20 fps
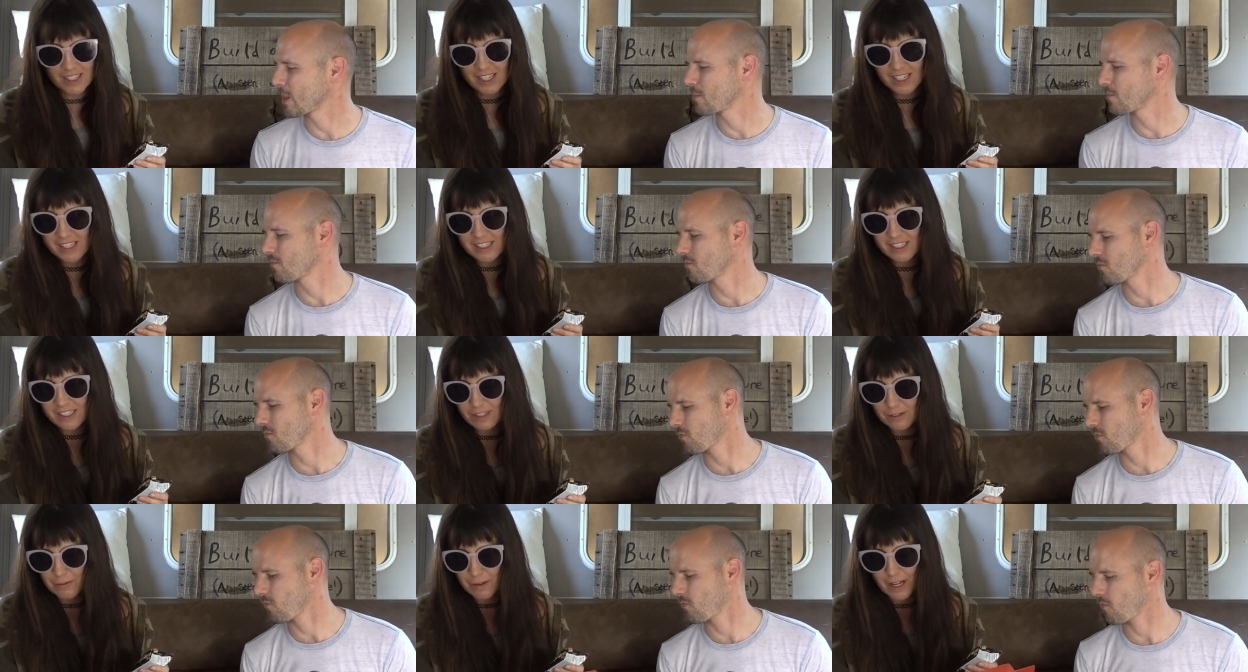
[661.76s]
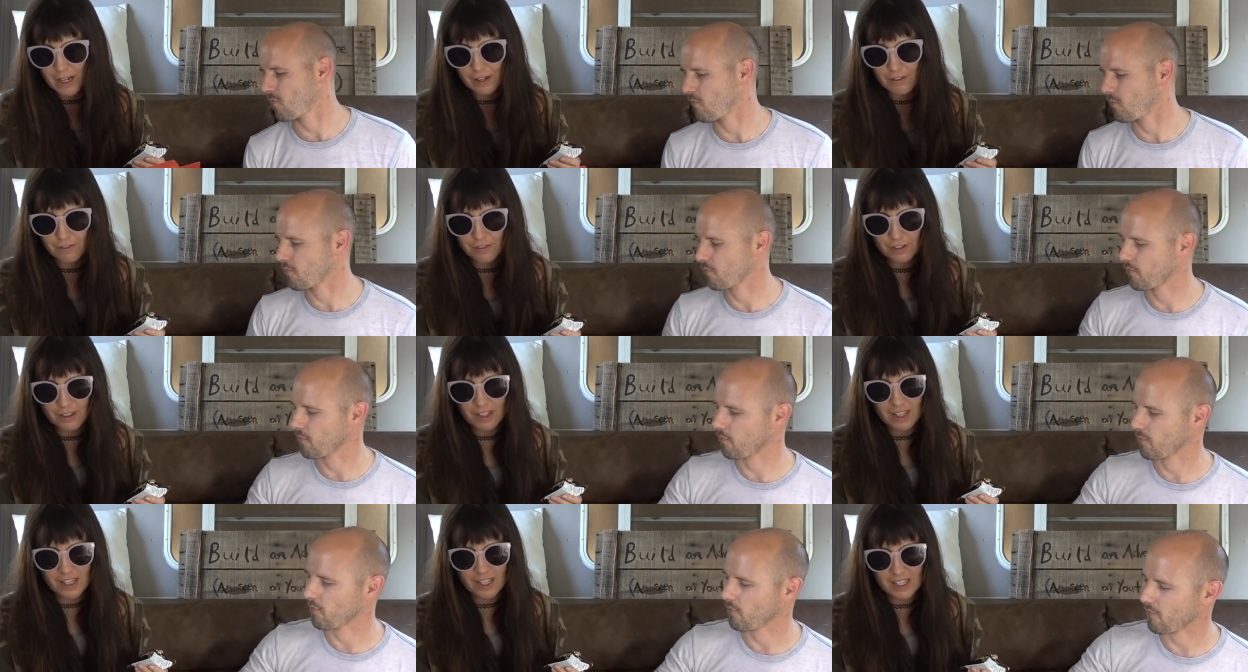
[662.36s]
Speaker 1: least, you ready
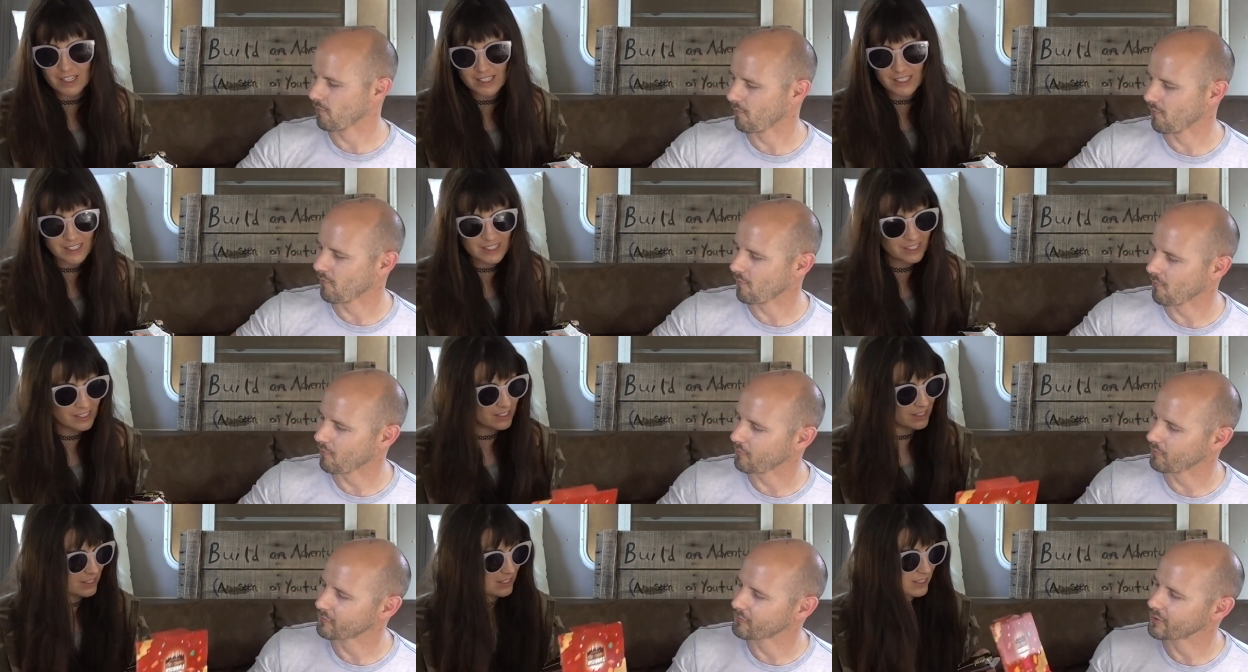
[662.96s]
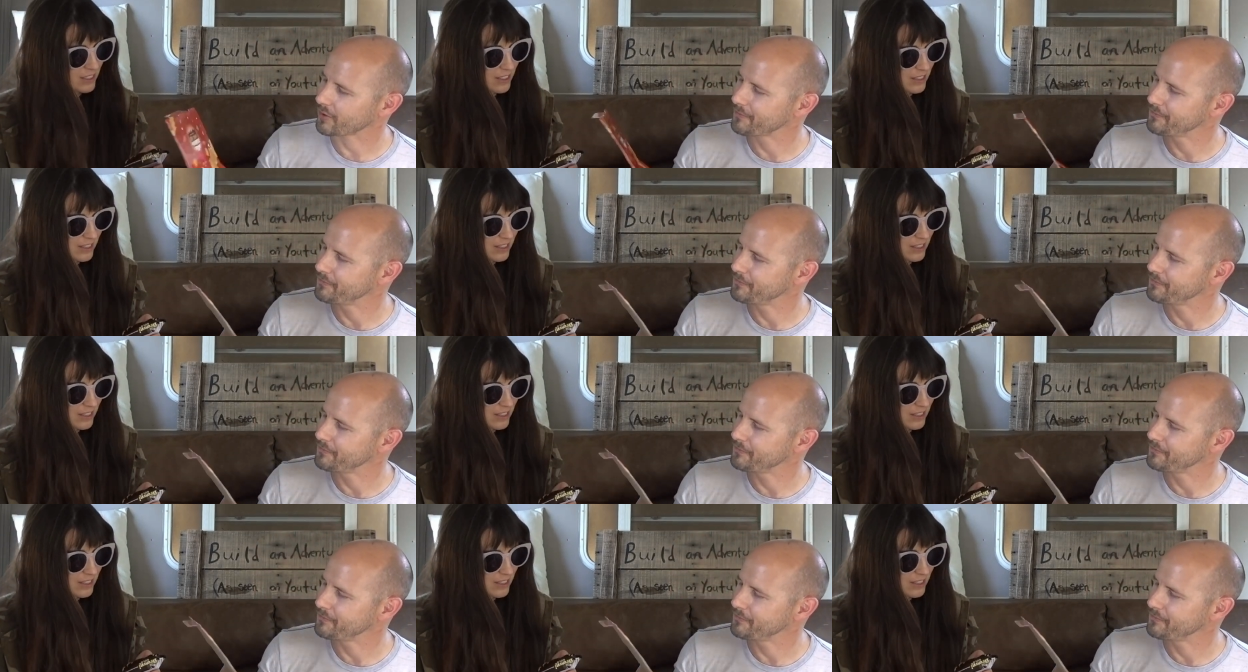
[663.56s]
for this?